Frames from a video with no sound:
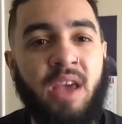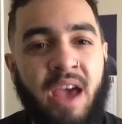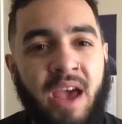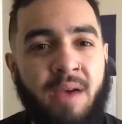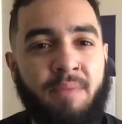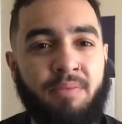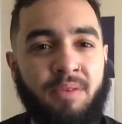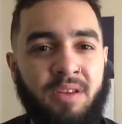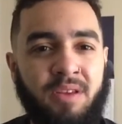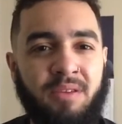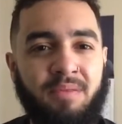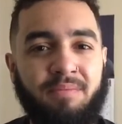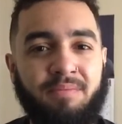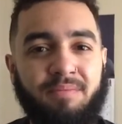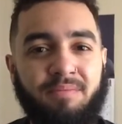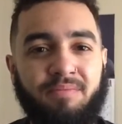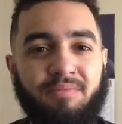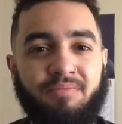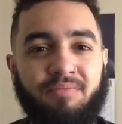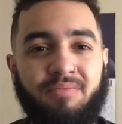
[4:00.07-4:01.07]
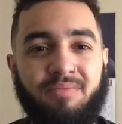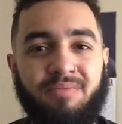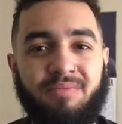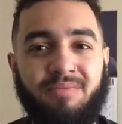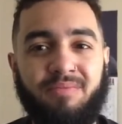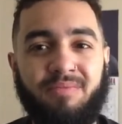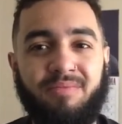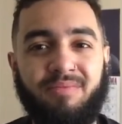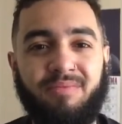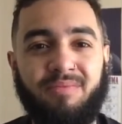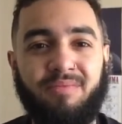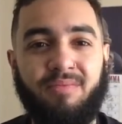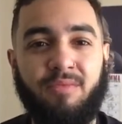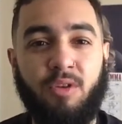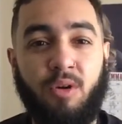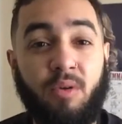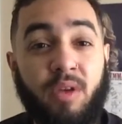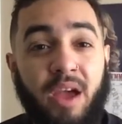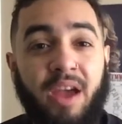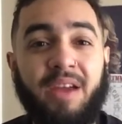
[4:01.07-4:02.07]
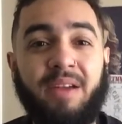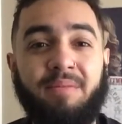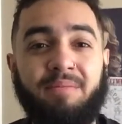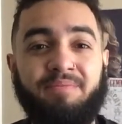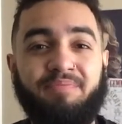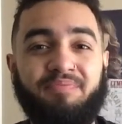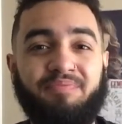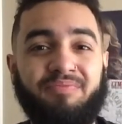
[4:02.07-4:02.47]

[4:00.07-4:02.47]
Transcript: happy. Okay?